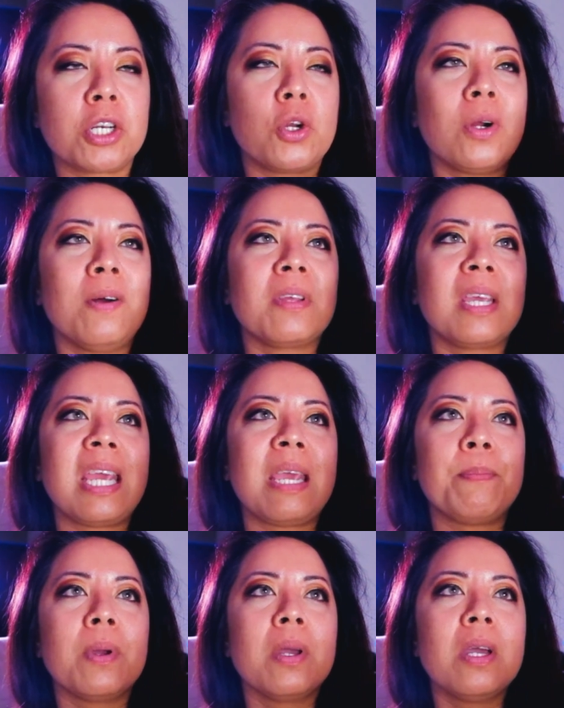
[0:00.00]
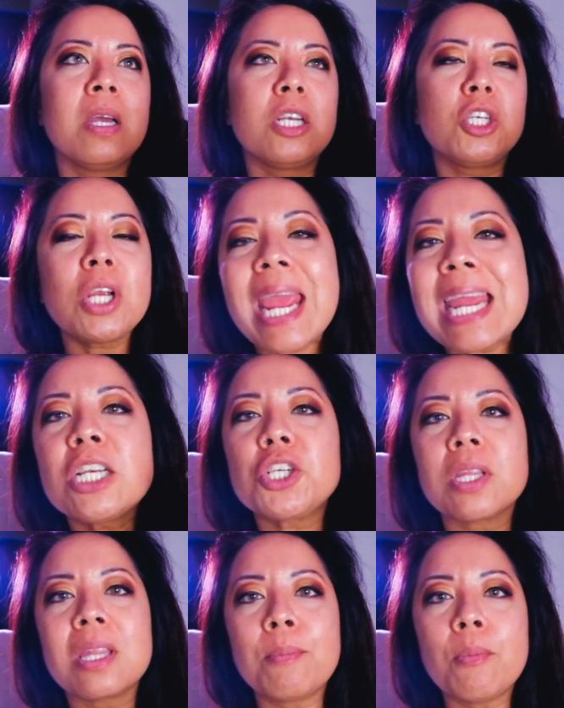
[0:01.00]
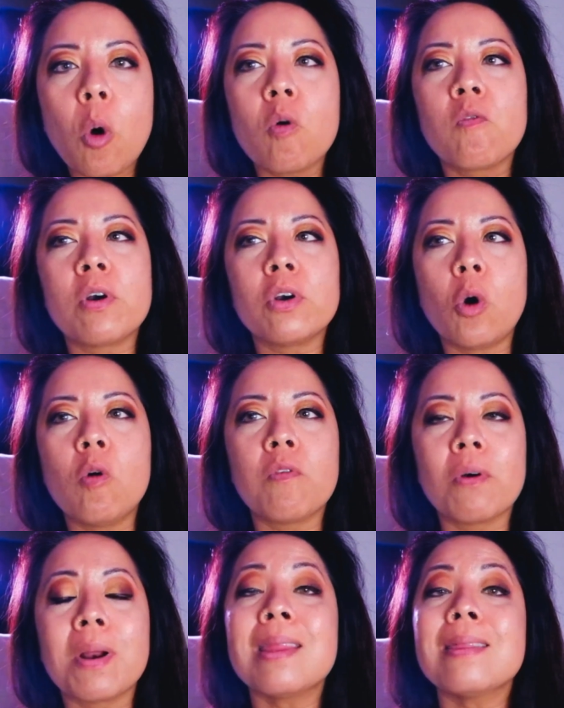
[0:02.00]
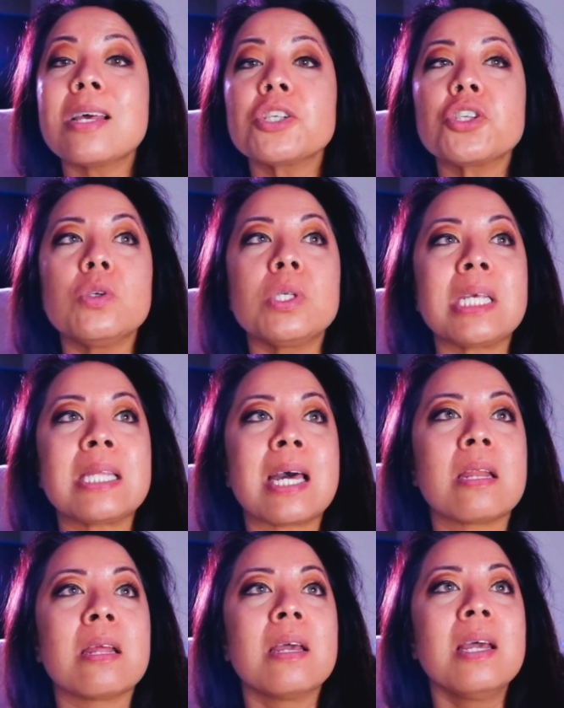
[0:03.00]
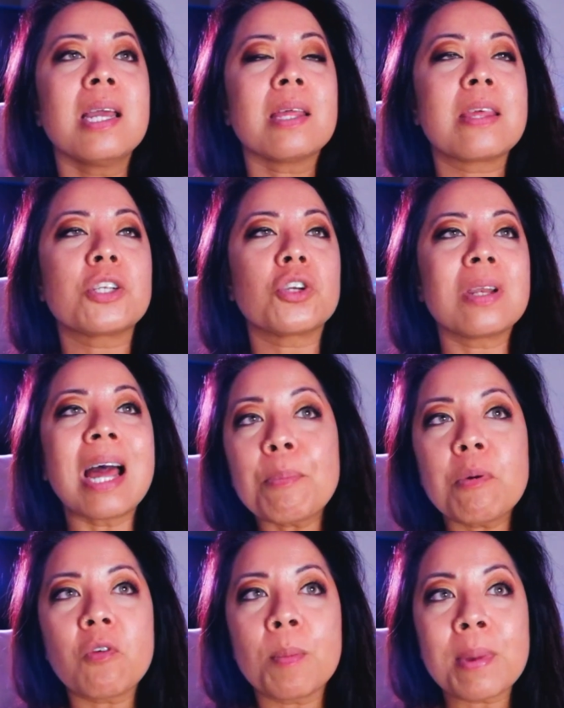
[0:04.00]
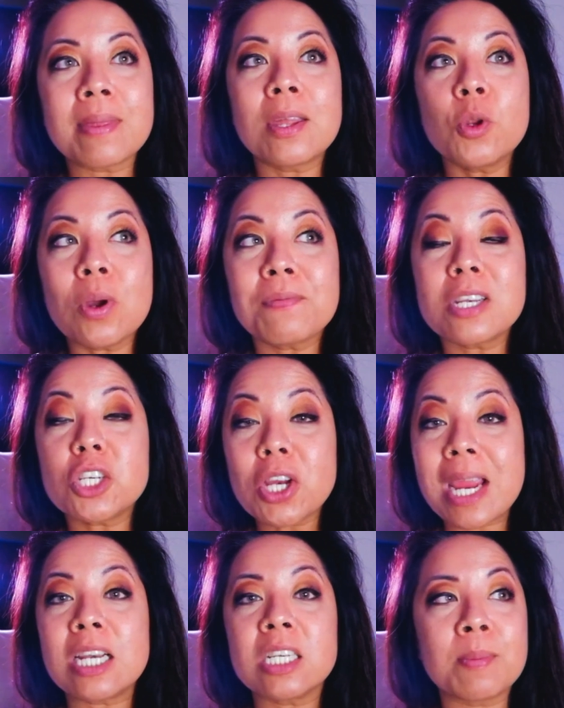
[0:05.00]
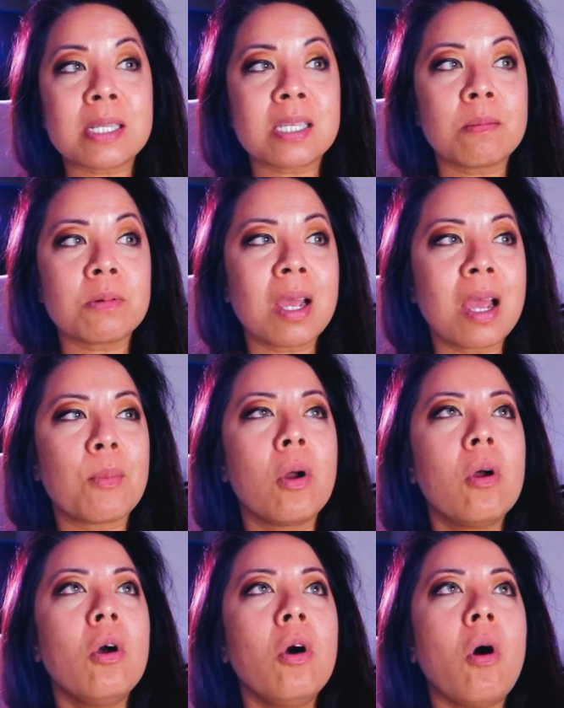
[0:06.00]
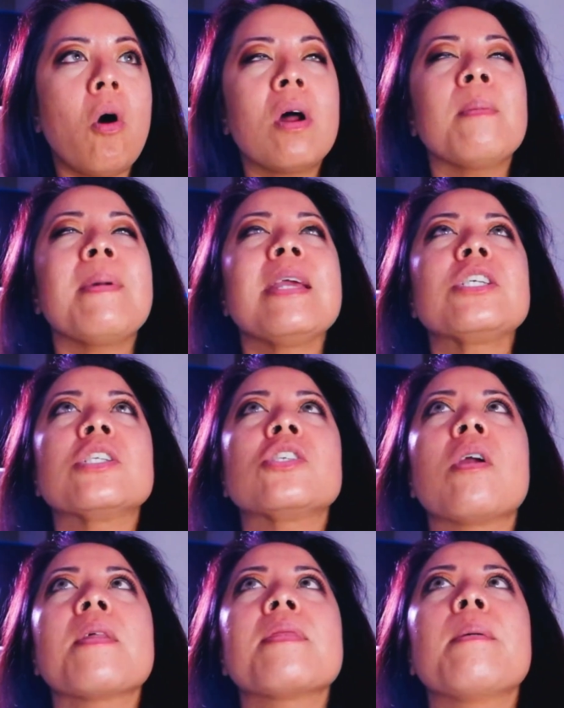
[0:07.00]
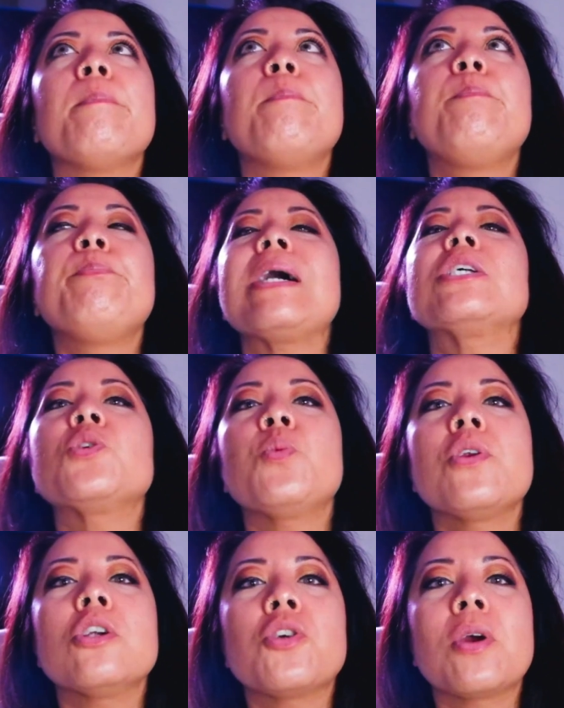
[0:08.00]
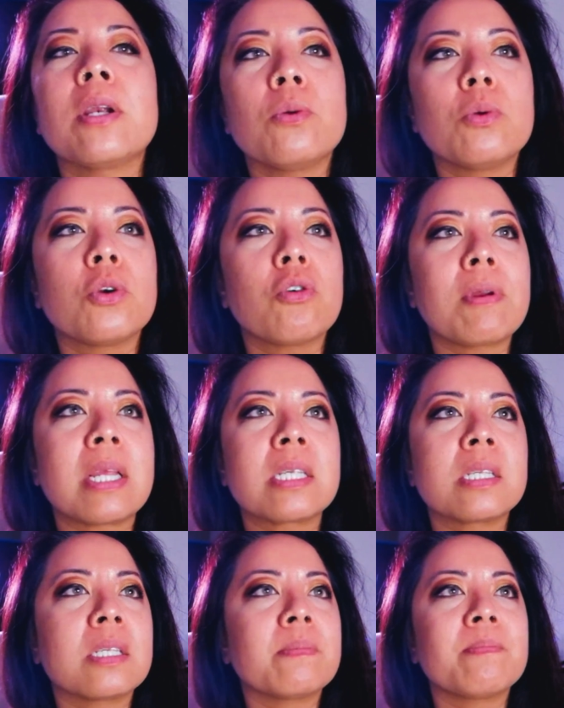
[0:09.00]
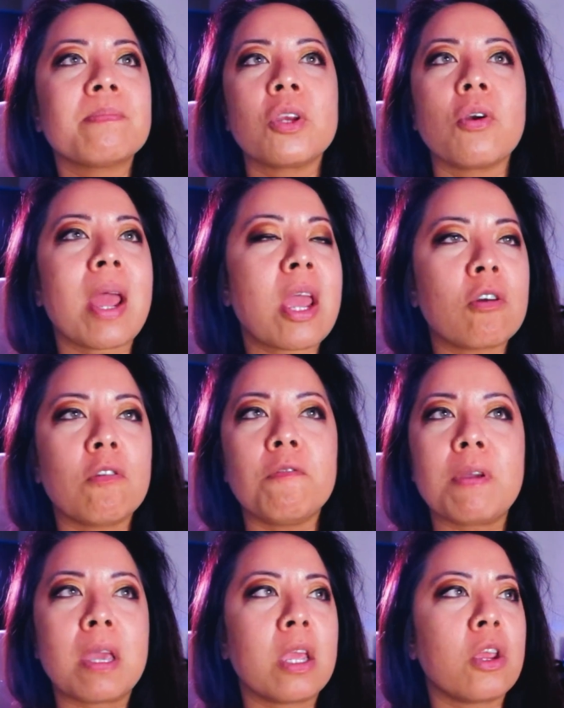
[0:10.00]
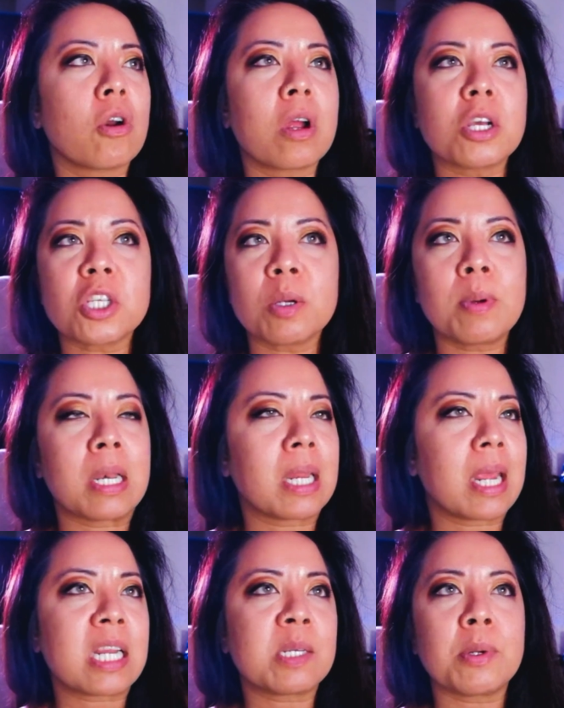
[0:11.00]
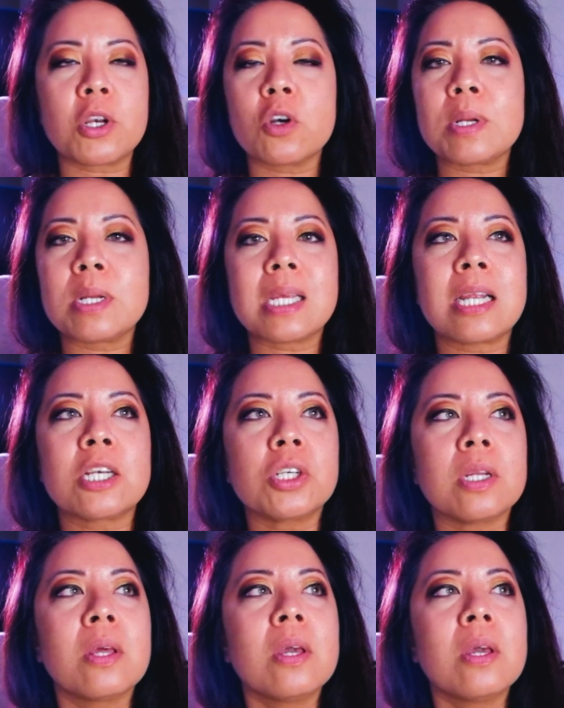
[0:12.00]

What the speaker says: don't have to keep changing them over and over unless you see that these are not performing, then you have to change them at some time. Automations are the best when you're trying to increase your AOV, your customer engagement, your retention.